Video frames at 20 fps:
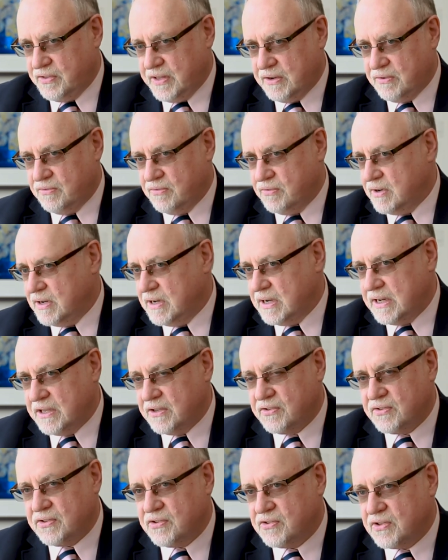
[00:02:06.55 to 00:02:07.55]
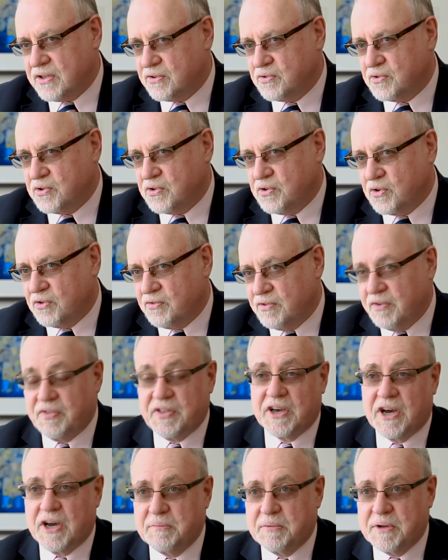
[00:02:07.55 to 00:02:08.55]
and that really is the central core of
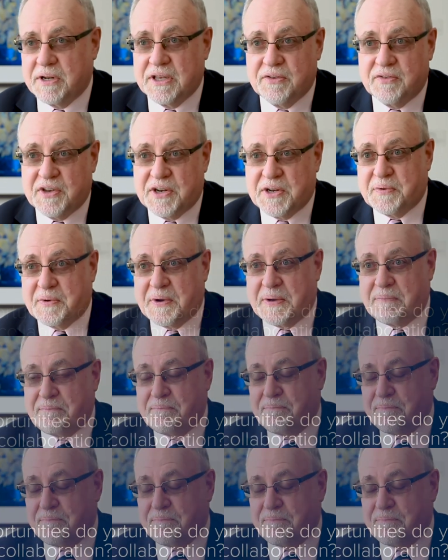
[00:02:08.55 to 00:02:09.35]
everything I believe anyway.